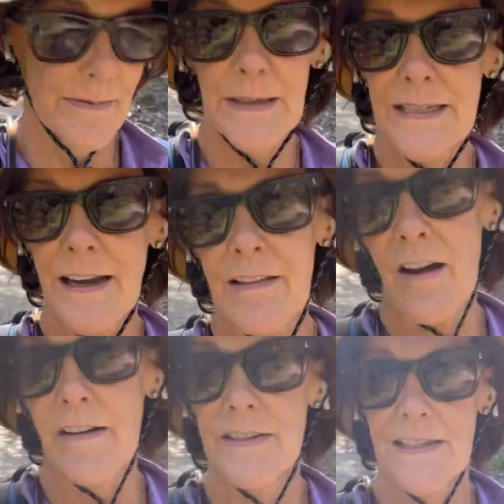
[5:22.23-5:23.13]
Mandela
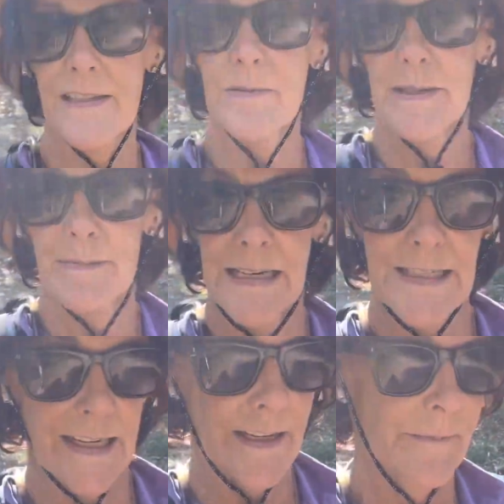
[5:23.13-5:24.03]
obviously was
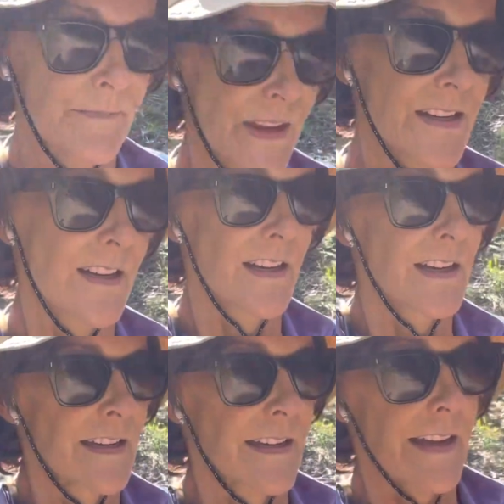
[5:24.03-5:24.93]
amazing.
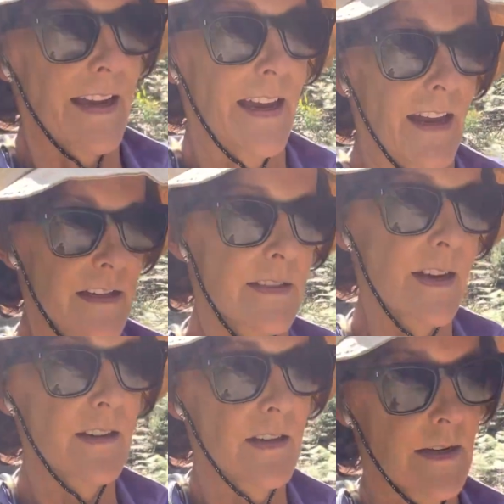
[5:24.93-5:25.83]
And
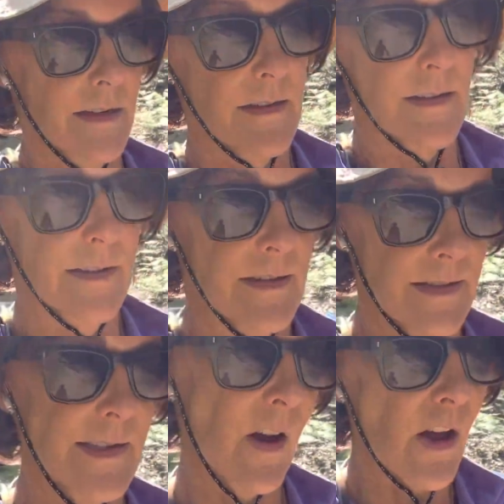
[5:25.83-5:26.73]

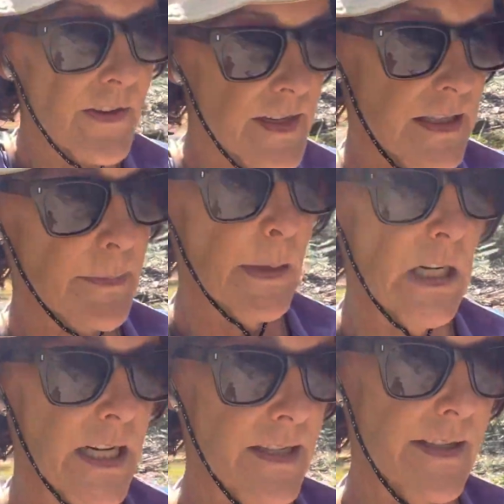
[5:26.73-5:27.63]
so all the
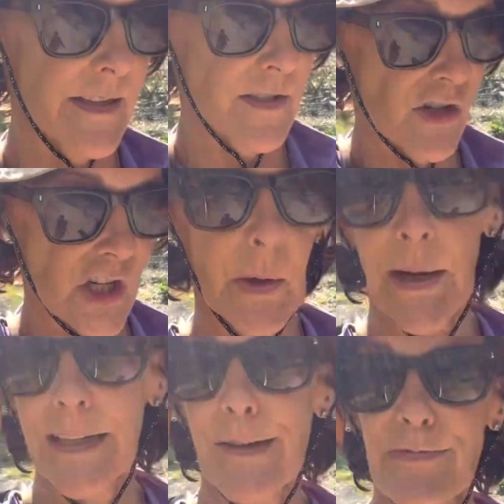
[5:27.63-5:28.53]
experiences are
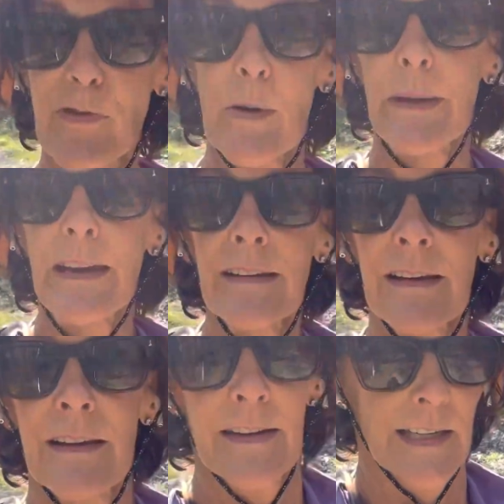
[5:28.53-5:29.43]
showing up for me.
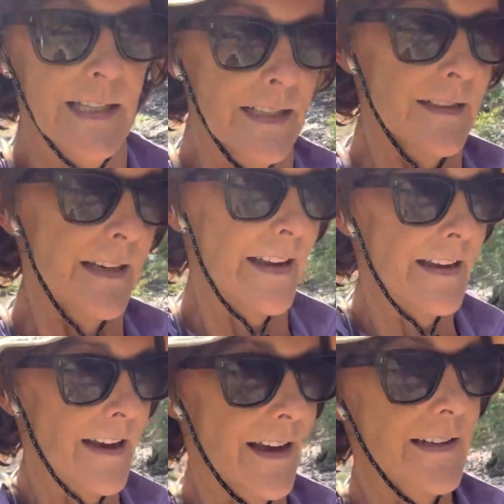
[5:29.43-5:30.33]

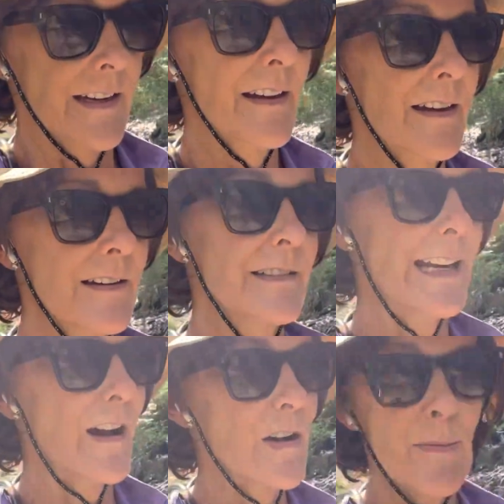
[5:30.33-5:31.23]
And
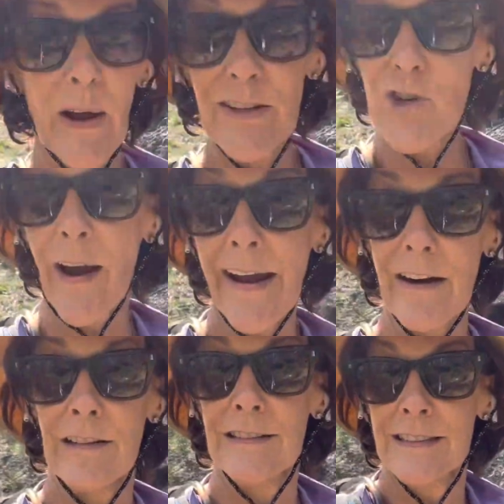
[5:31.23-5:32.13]
now I'm on a
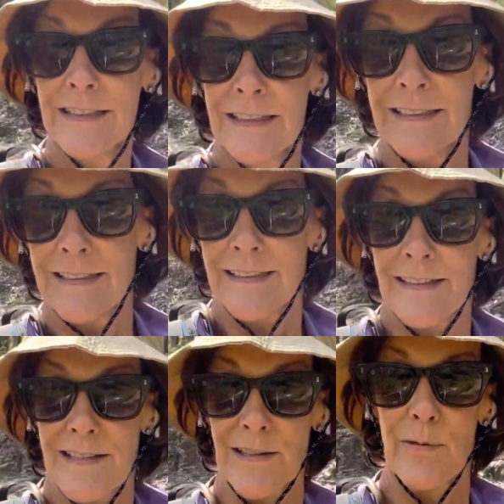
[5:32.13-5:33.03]
trail.
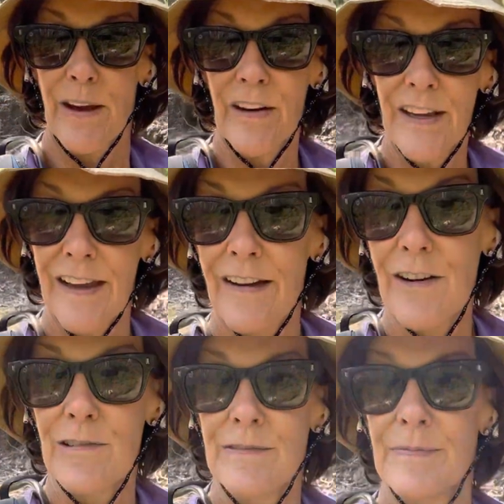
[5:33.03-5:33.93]
So there you
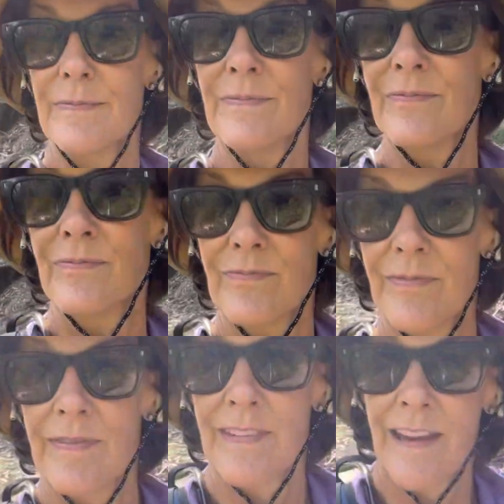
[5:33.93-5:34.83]
go.
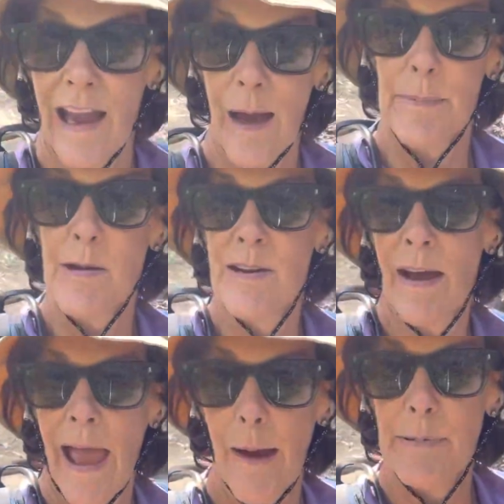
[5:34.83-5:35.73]

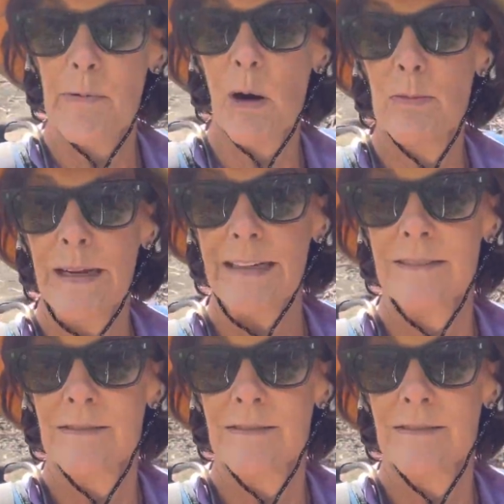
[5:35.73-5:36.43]
Happy roaming.